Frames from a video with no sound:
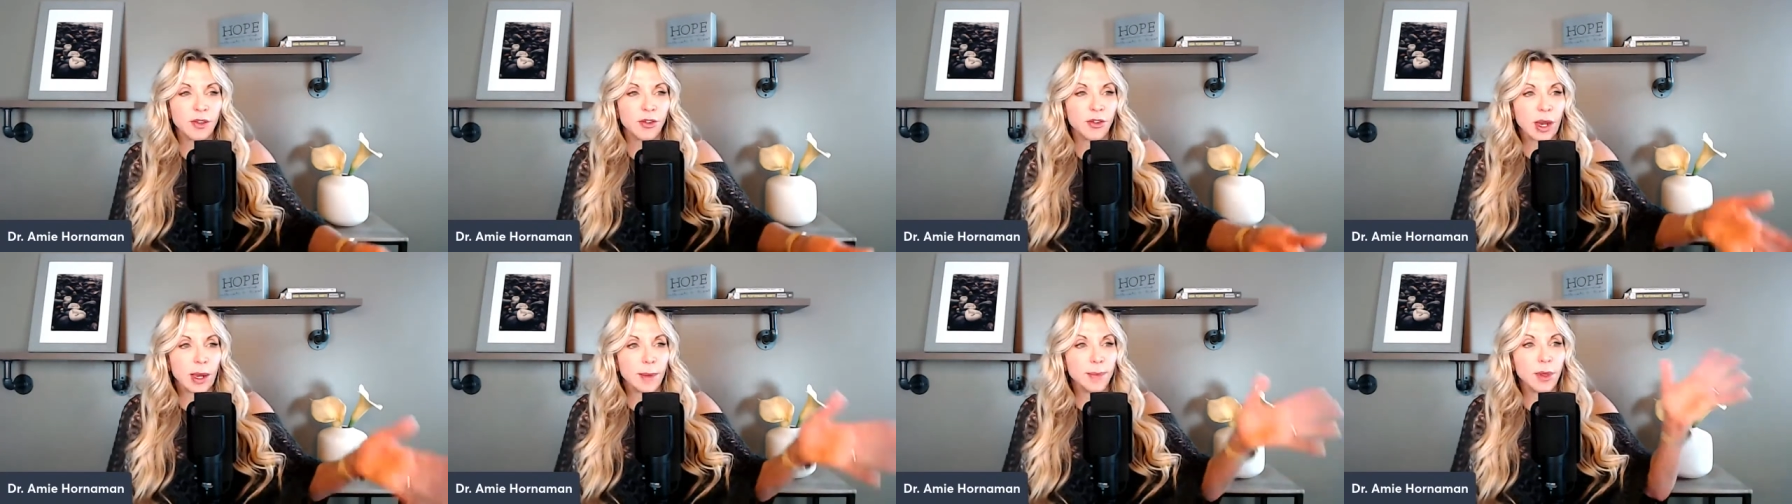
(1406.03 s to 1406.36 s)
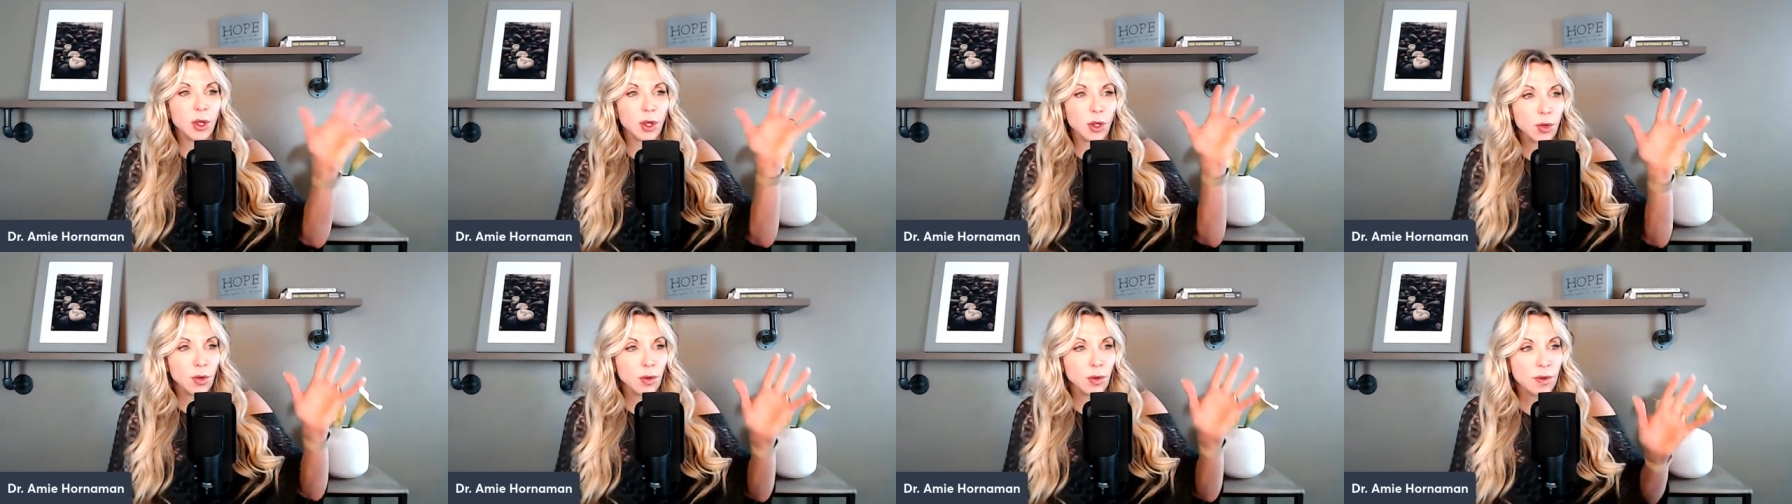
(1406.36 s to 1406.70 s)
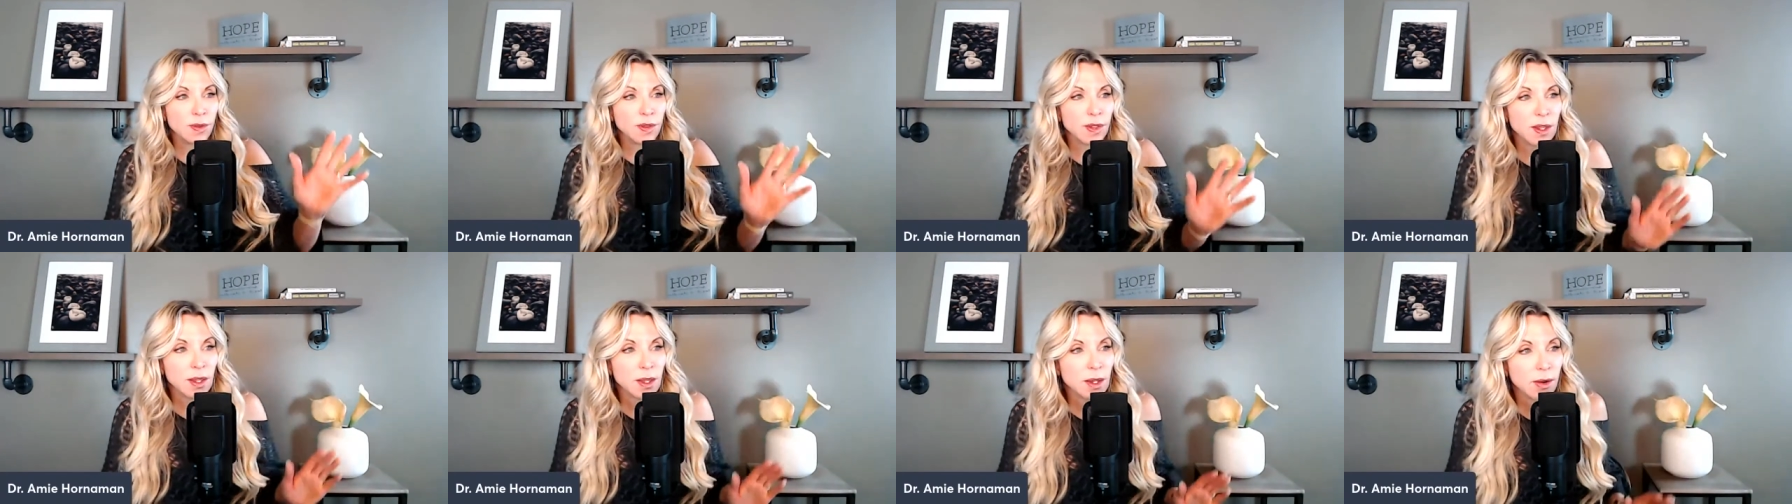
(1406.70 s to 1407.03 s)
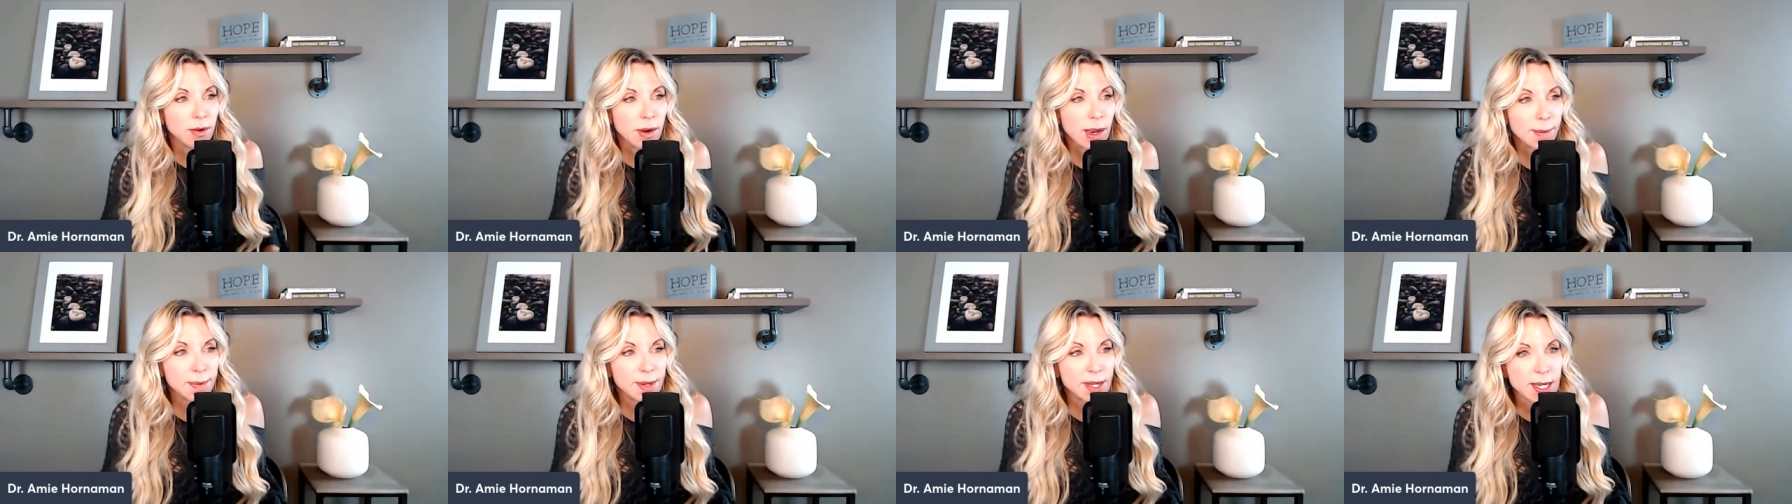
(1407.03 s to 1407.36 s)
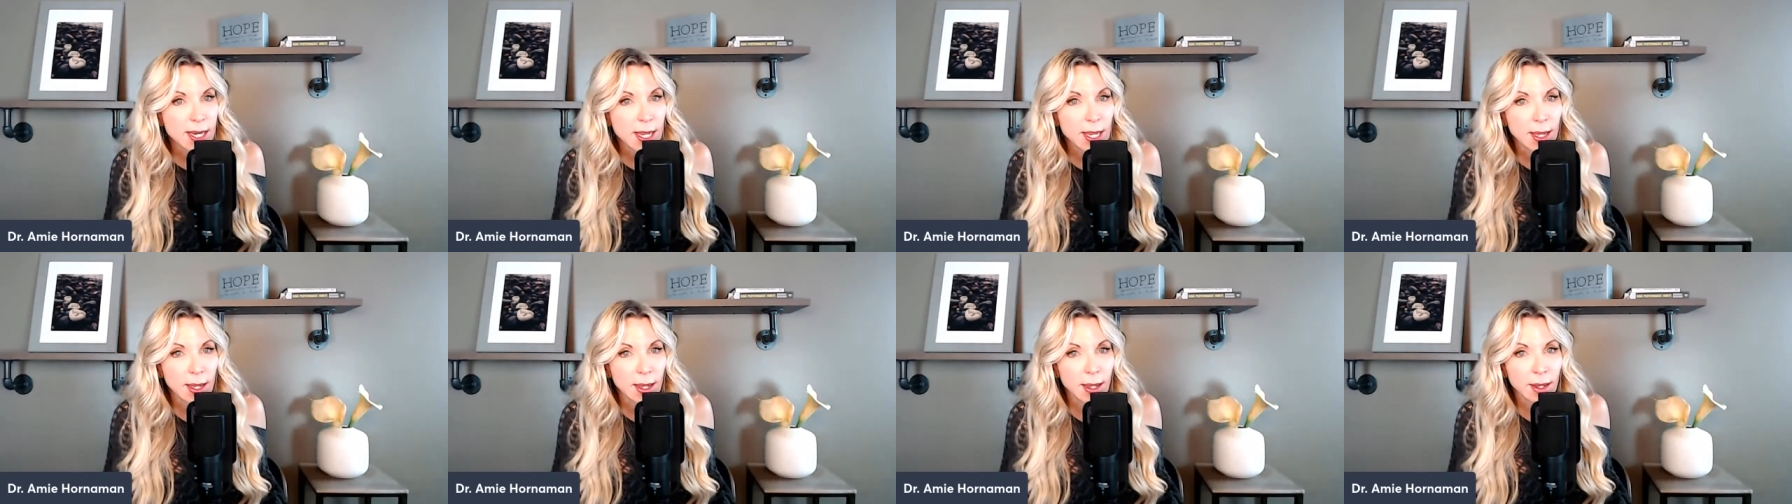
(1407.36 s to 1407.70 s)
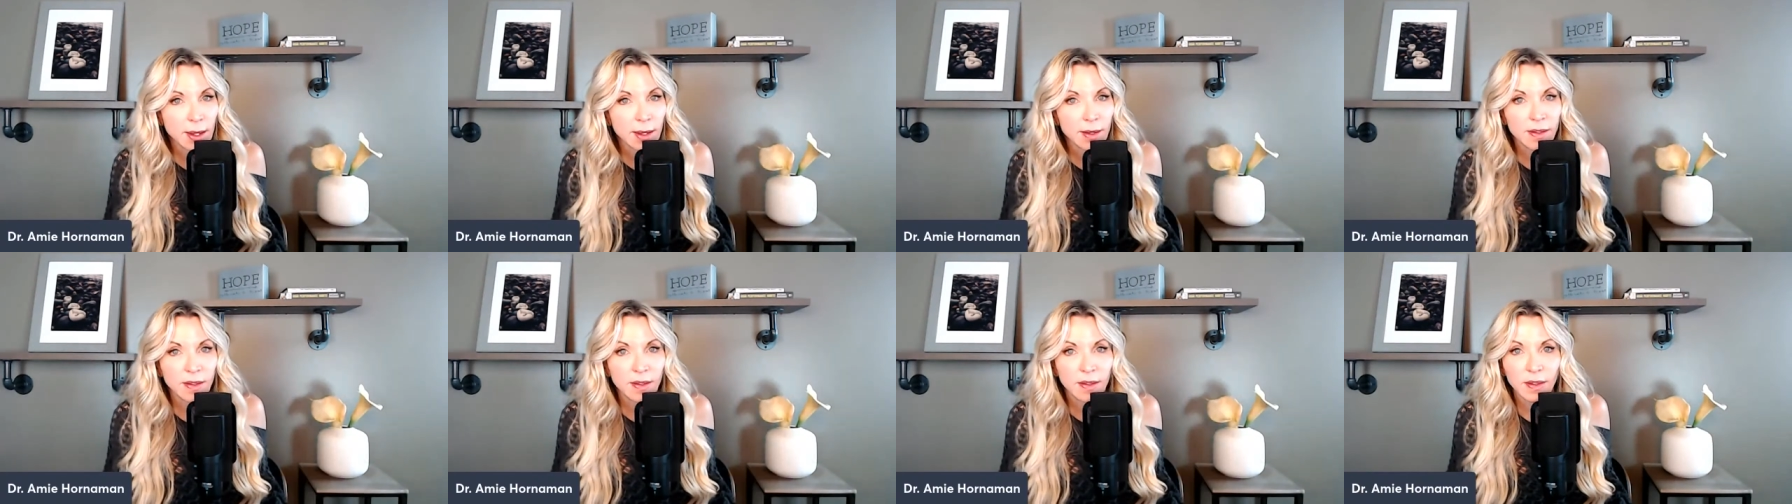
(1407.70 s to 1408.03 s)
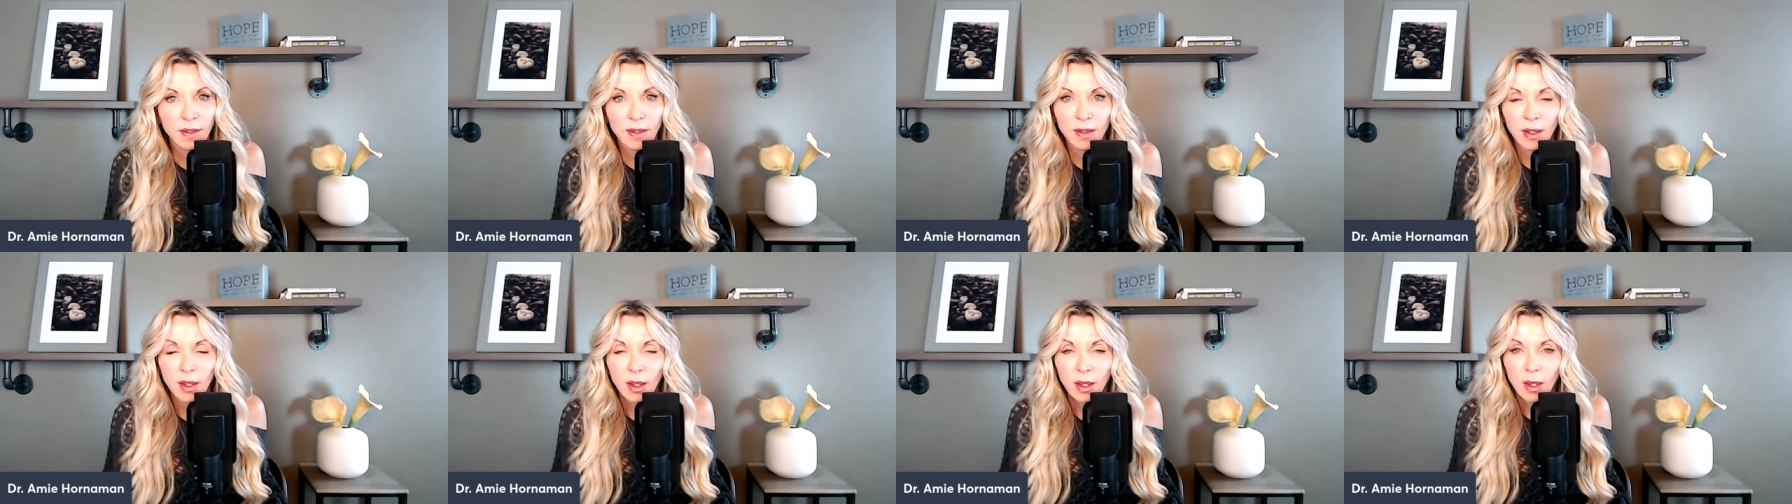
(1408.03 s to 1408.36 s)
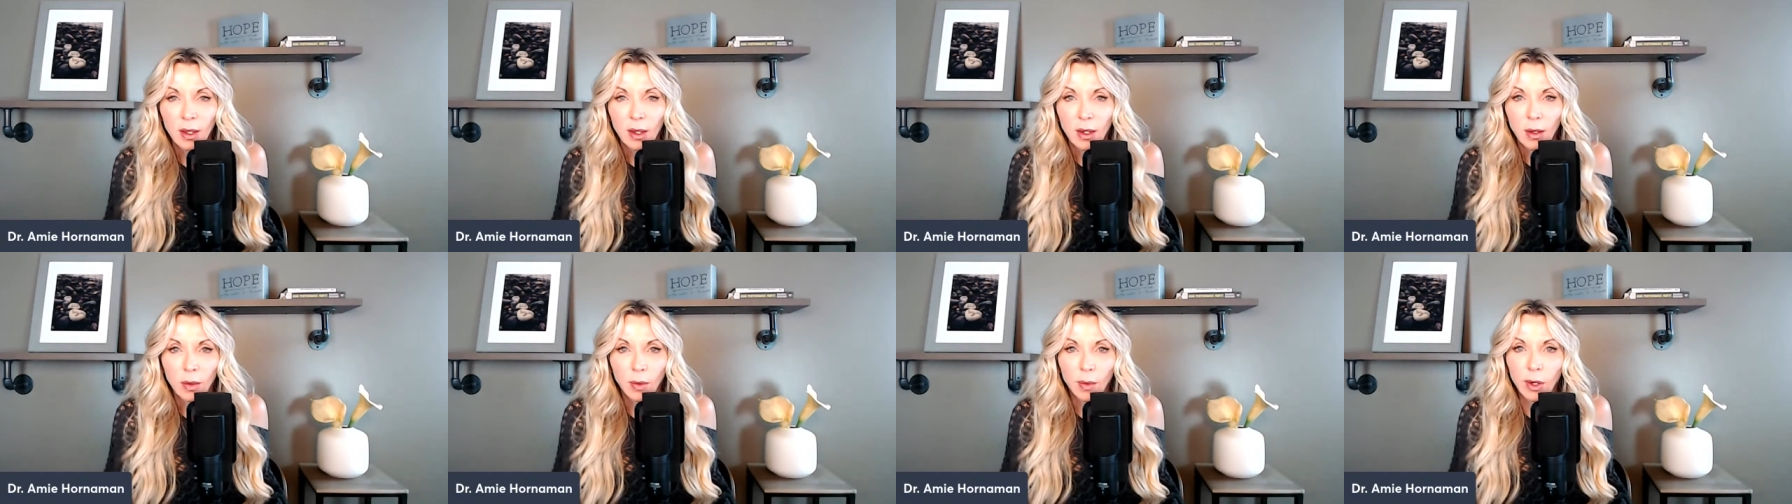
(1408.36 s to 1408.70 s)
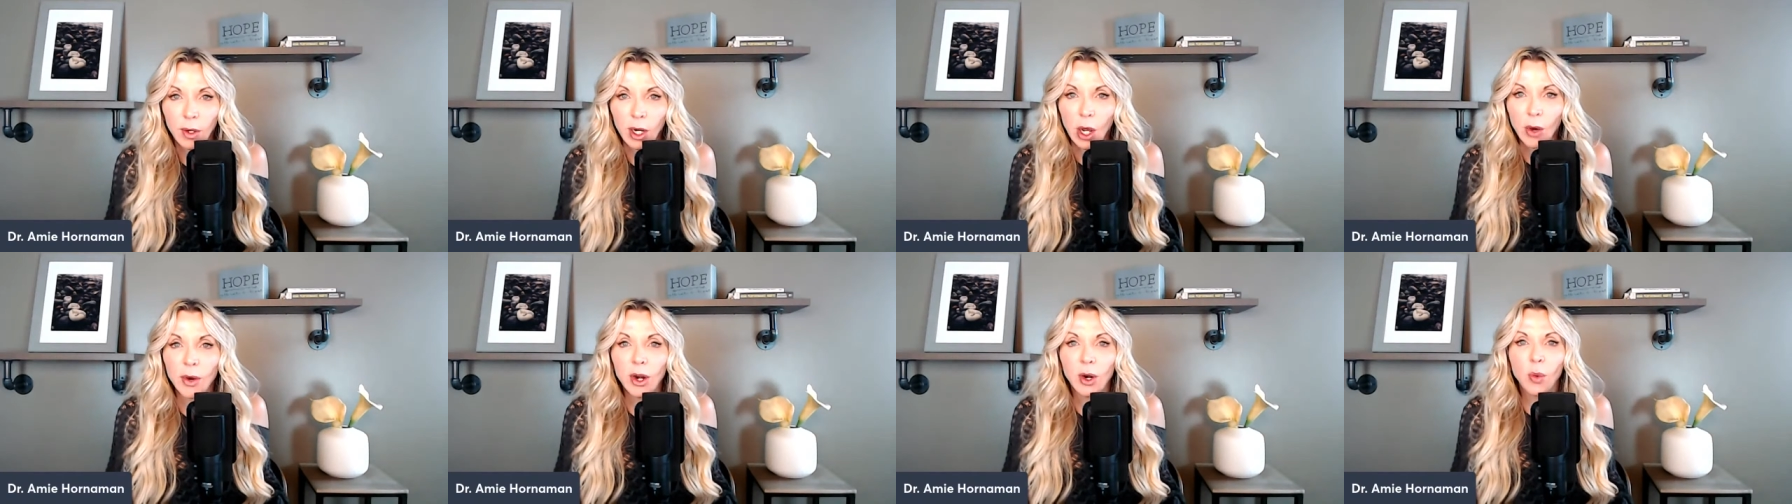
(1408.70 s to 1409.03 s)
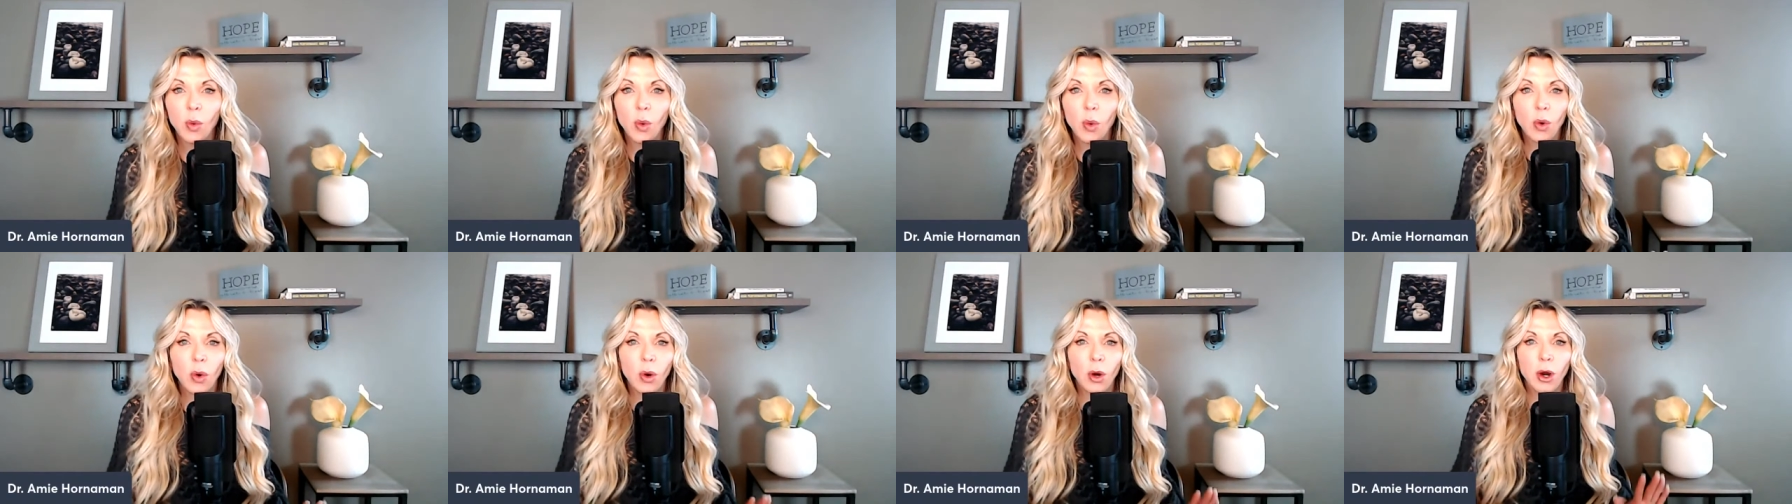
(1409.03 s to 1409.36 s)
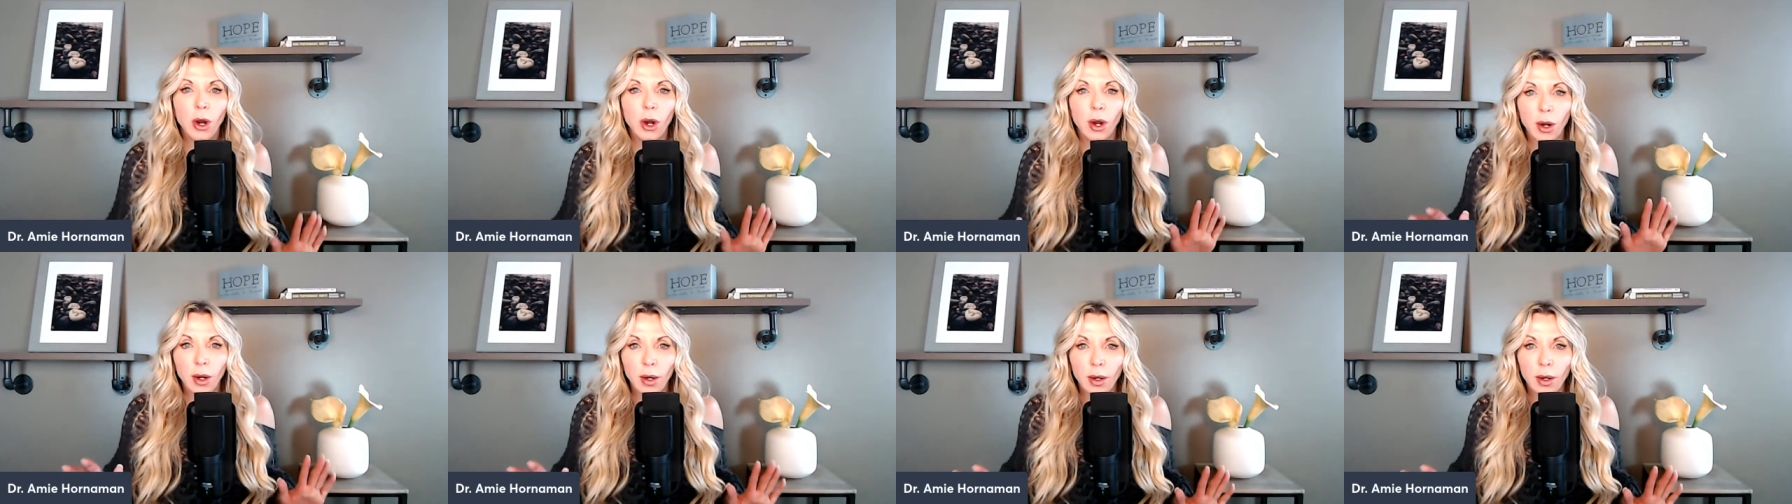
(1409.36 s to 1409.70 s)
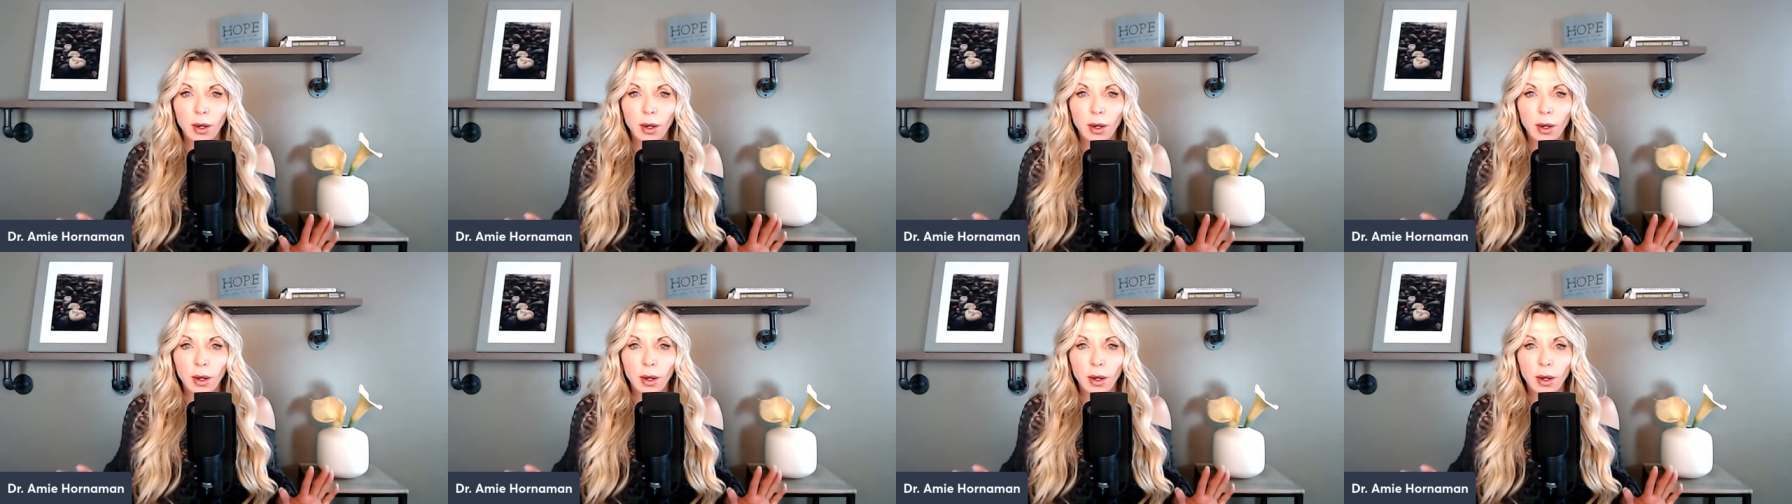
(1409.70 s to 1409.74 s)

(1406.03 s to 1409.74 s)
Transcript: grab the Uzi, grab the tanks. We're going to war.